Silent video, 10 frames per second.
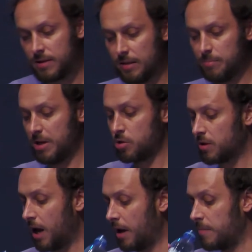that much
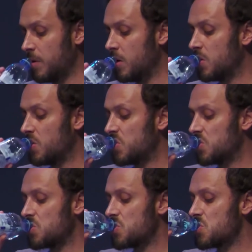time,
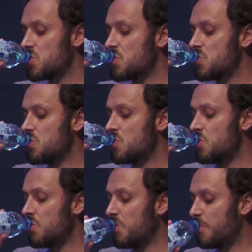
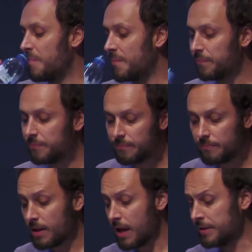mm.
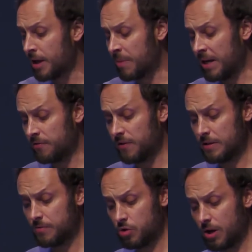and there are many
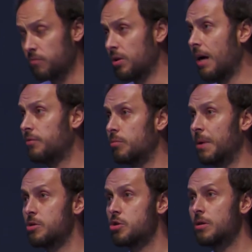things which I would love to
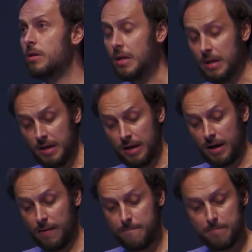mention,
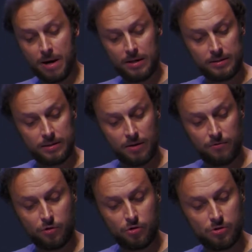uh, but
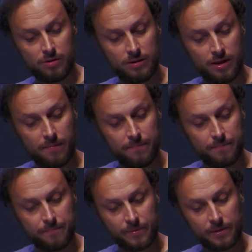unfortunately, uh,
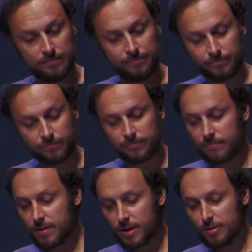
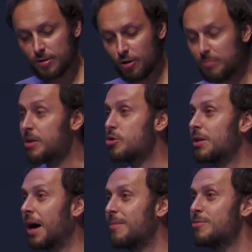not much
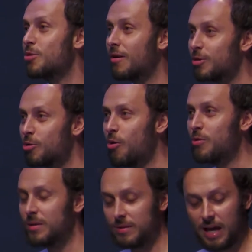time, so I will go
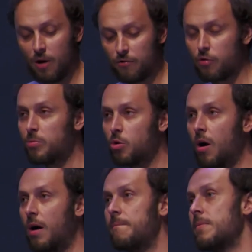now from
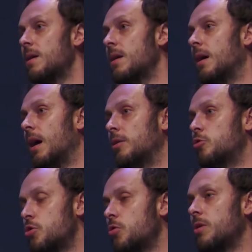Noah uh,
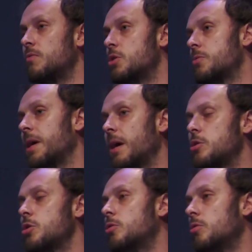to show in which way
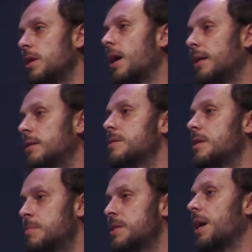actually Günther Anders
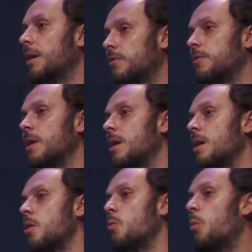himself
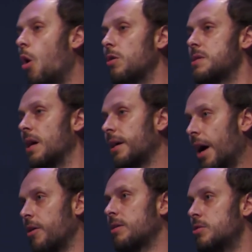was a
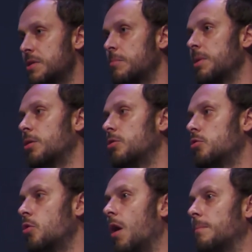character similar to
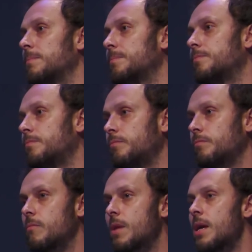Noah,
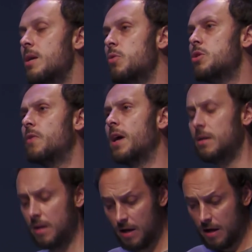in which
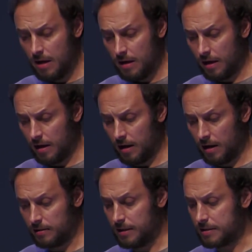way
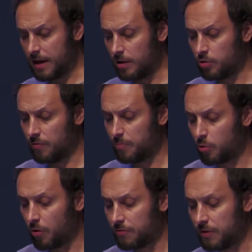Uh, uh, this kind of
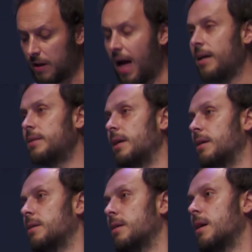
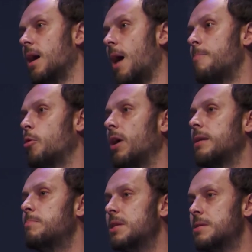prophylactic
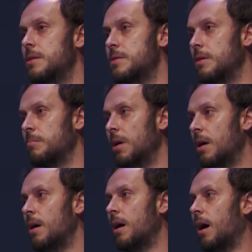apocalypticism uh,
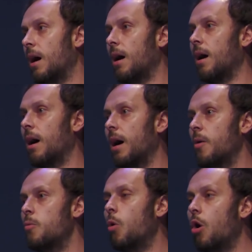uh, uh,
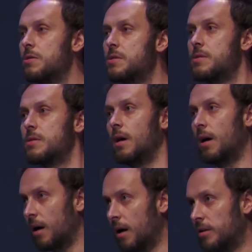was uh,
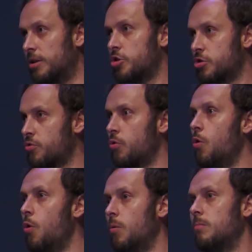uh, the
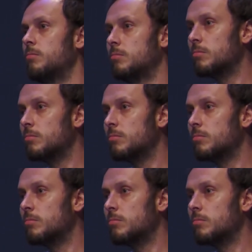true,